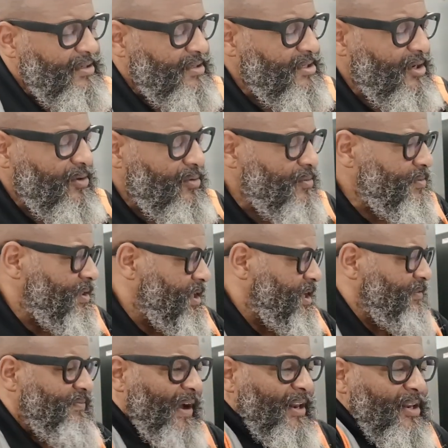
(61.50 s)
So
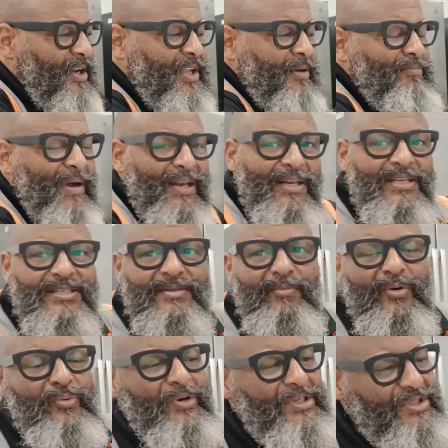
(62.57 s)
if I look at my list, I'm
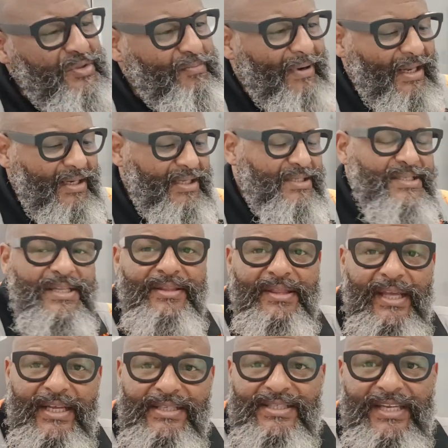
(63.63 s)
gonna read you my list of
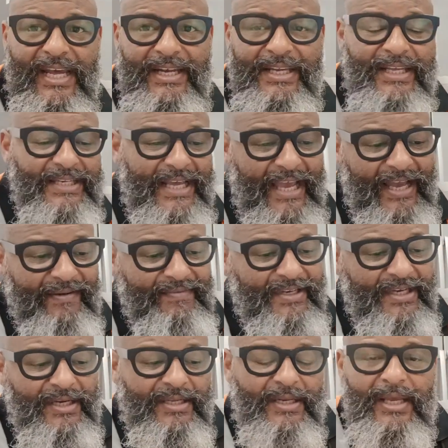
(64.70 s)
things that I need to have
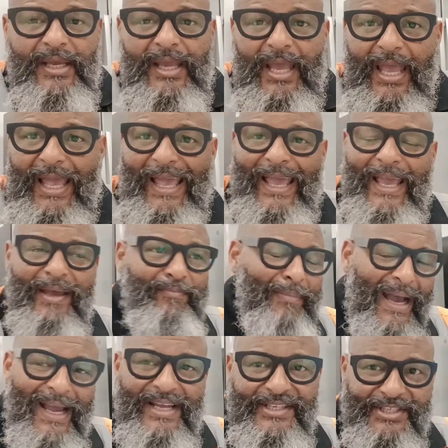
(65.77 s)
done. And
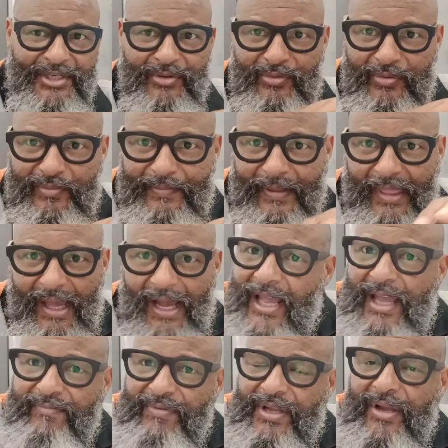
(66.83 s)
mind you, I
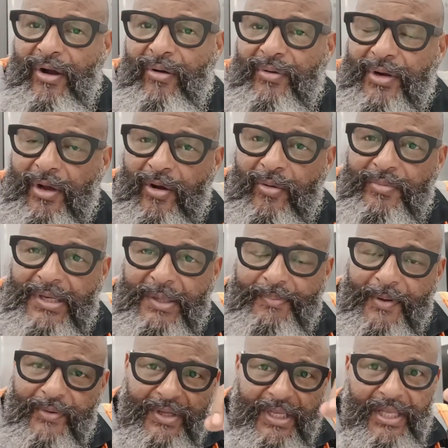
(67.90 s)
haven't gone to Home
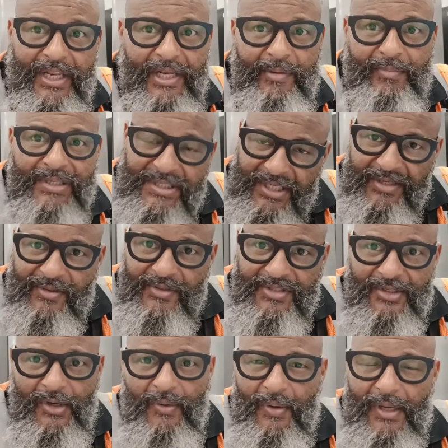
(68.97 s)
Depot to get any material,
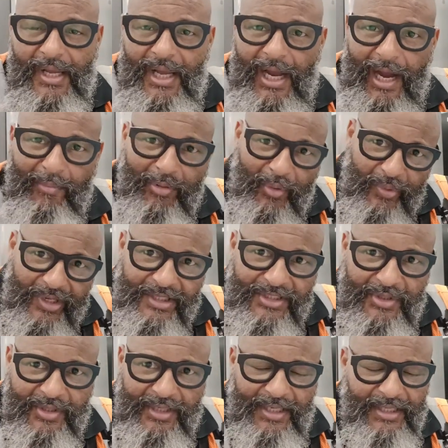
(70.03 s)
so I'm gonna read
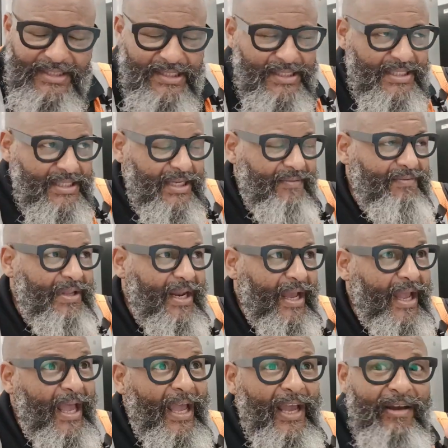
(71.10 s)
you the list of stuff that I
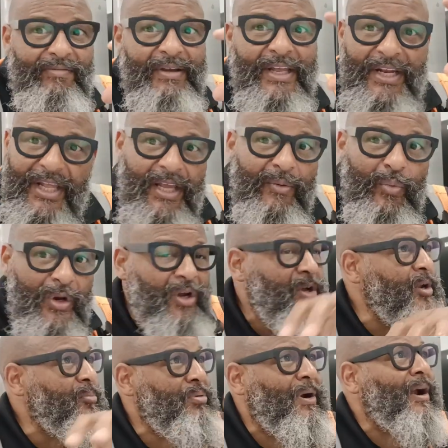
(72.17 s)
have, and then we're
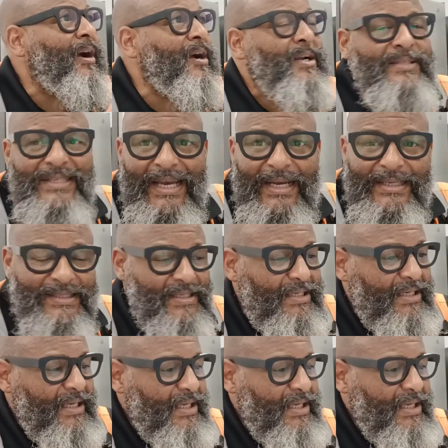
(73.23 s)
gonna prioritize it.